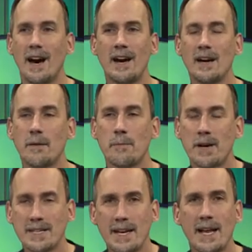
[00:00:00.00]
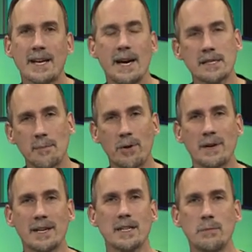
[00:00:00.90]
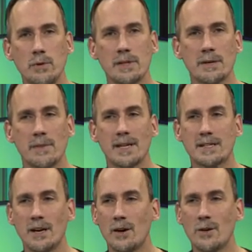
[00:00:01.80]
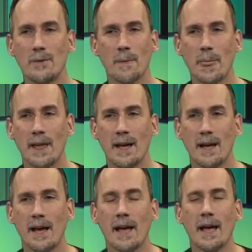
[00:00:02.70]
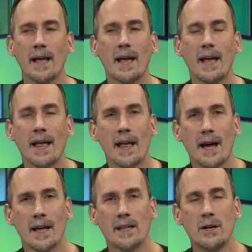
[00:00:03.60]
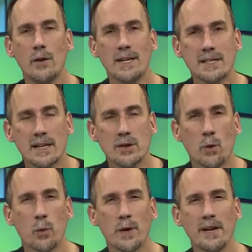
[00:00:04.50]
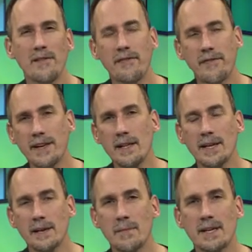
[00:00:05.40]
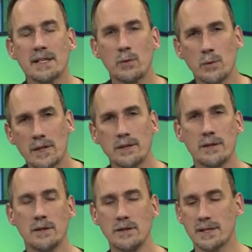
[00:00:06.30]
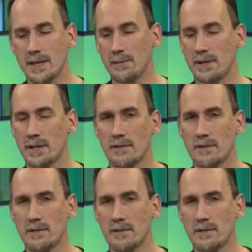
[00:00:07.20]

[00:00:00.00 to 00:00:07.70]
Uh, but yet I got the burning in the bosom, and so there's eh, psychosomatic. You know, it's it's a real feeling, but it's a real delusion, I believe.